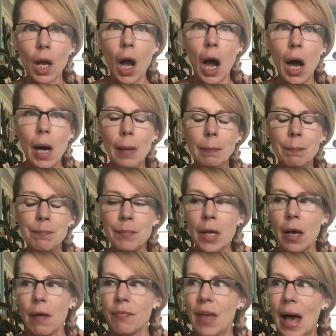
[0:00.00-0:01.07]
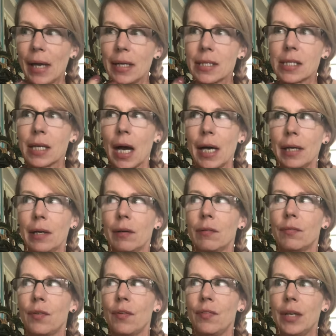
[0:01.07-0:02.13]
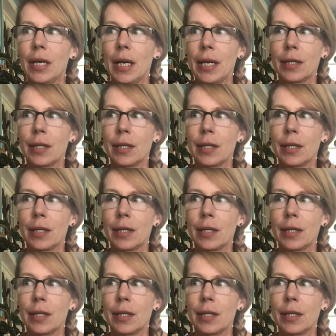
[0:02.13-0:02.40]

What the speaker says: that is kind of the